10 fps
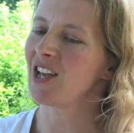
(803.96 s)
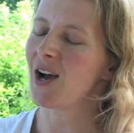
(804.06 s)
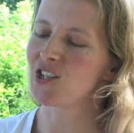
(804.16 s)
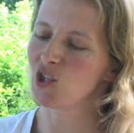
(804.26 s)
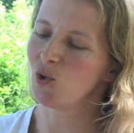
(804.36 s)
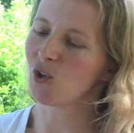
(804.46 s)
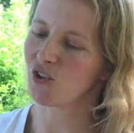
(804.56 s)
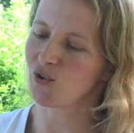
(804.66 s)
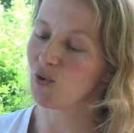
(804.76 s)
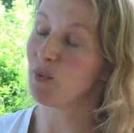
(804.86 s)
as you
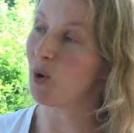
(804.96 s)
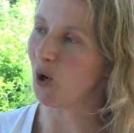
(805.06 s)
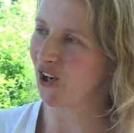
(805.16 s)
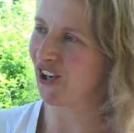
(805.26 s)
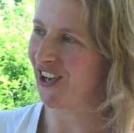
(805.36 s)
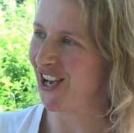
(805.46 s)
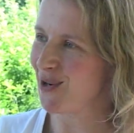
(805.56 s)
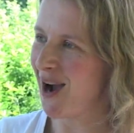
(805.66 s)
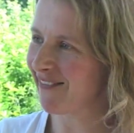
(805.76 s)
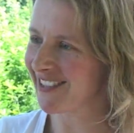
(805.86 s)
look through the book,
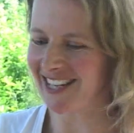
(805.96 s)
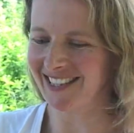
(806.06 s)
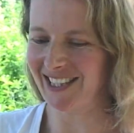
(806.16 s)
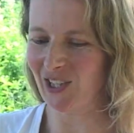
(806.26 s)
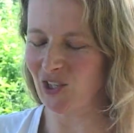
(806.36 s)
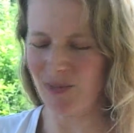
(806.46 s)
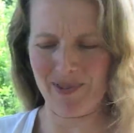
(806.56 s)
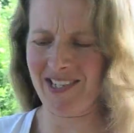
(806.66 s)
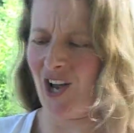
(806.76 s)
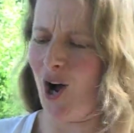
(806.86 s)
you haven't suddenly got a
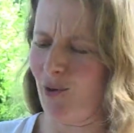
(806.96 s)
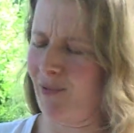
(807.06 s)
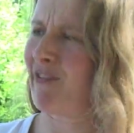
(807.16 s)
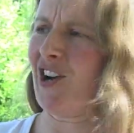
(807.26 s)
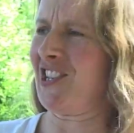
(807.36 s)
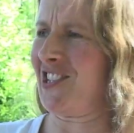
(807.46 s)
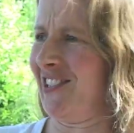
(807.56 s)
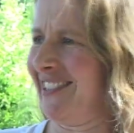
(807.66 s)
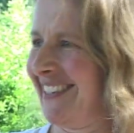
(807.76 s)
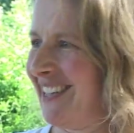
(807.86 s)
bizarre
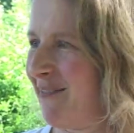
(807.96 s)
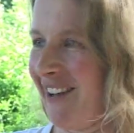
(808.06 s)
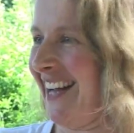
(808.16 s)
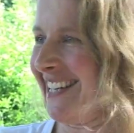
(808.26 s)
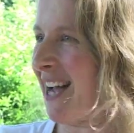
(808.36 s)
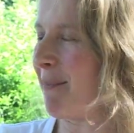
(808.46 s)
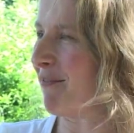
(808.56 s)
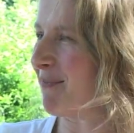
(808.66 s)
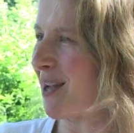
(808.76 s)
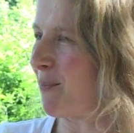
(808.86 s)
reversal of light coming
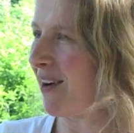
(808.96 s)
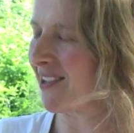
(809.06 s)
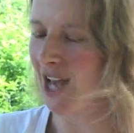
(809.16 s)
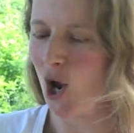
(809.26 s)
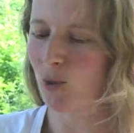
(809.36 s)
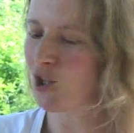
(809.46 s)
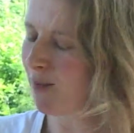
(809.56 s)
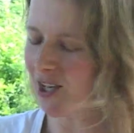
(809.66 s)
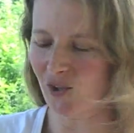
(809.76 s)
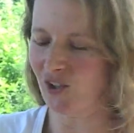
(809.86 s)
from somewhere else, which you
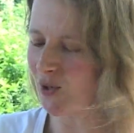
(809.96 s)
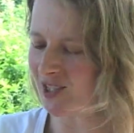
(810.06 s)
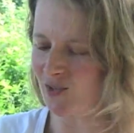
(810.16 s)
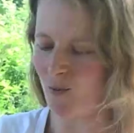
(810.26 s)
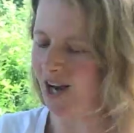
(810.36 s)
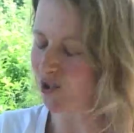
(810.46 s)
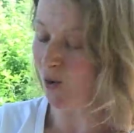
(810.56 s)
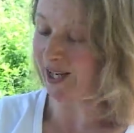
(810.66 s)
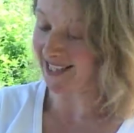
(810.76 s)
might not notice why a drawing